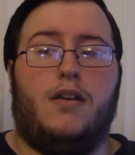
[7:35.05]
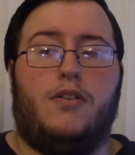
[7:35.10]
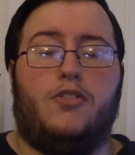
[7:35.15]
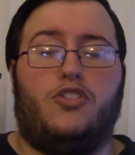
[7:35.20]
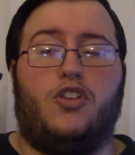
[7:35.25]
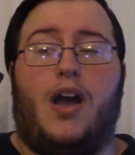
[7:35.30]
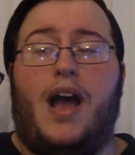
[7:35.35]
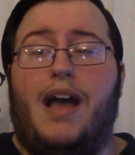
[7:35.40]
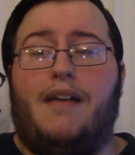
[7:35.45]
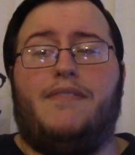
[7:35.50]

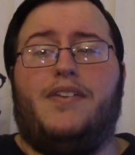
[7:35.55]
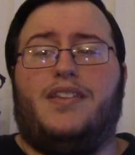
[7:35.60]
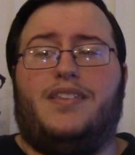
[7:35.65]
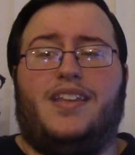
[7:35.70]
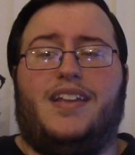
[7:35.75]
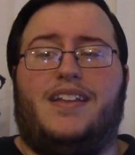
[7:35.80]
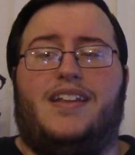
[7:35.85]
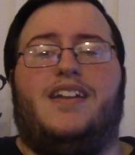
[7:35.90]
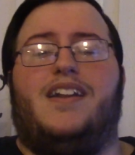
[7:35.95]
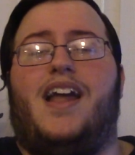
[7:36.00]
So
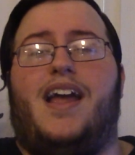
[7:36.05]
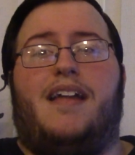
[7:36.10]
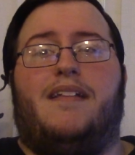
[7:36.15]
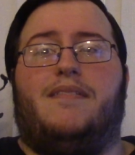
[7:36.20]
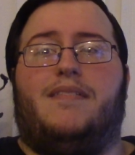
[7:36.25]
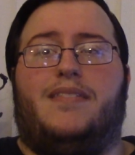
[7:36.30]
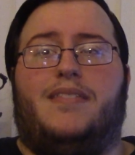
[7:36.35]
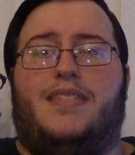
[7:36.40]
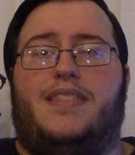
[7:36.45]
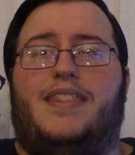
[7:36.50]
obviously they're
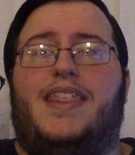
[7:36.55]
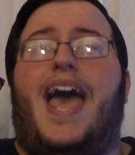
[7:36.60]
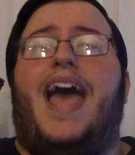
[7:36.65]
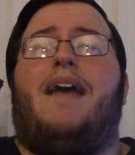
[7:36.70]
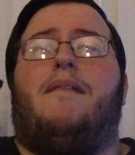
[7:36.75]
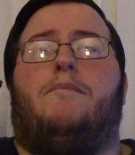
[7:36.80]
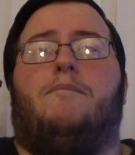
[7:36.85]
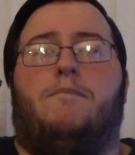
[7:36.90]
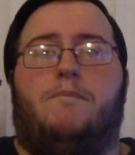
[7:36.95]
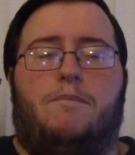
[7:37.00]
not
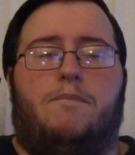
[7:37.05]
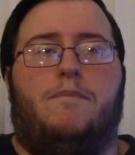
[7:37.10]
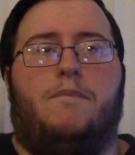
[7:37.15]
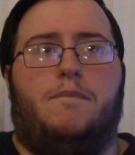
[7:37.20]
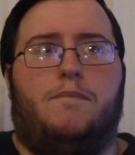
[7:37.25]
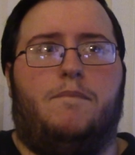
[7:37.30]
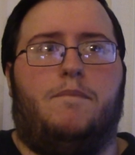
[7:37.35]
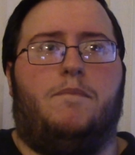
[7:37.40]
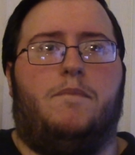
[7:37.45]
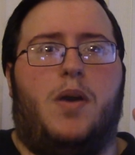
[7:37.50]
that
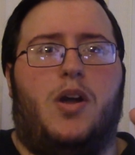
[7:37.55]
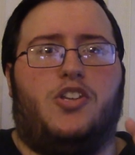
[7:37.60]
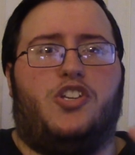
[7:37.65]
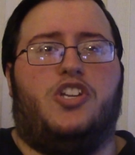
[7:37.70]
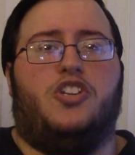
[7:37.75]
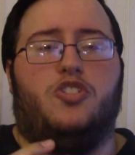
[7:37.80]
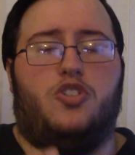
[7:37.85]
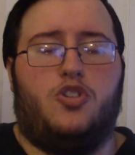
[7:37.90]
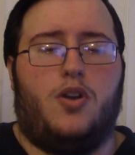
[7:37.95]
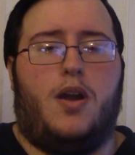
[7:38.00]

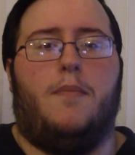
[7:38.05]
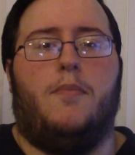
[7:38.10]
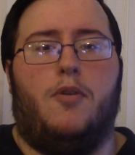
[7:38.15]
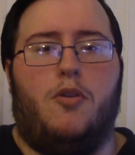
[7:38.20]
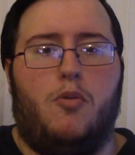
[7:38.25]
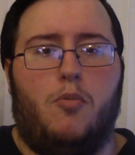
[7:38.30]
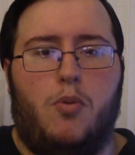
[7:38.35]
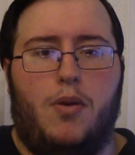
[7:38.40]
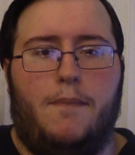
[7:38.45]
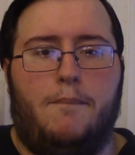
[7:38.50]
much in
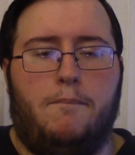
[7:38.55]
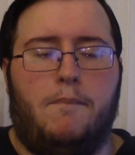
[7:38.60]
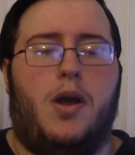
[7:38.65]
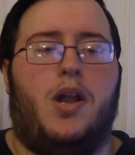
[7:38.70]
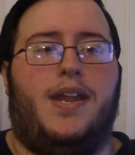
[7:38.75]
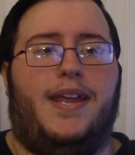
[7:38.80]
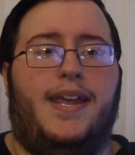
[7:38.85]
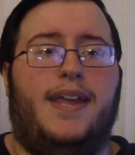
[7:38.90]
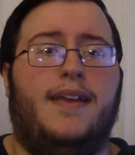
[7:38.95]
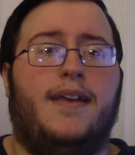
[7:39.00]
trouble with
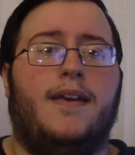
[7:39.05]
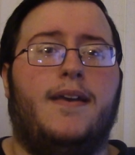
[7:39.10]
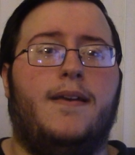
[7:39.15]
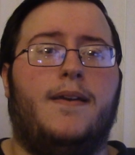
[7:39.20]
money.